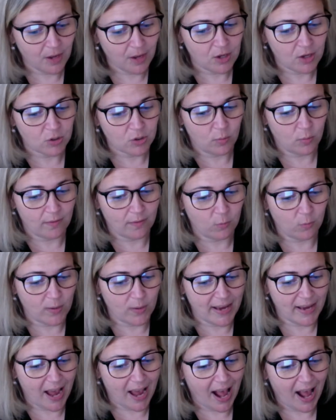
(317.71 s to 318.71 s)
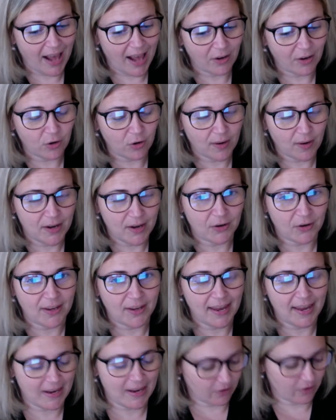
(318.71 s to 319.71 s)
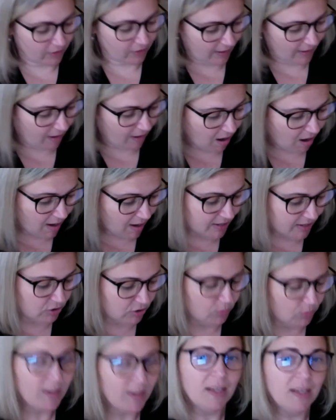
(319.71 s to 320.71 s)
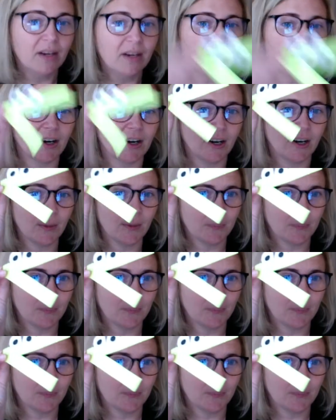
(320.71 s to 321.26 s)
So if we had a greater gator like I do here,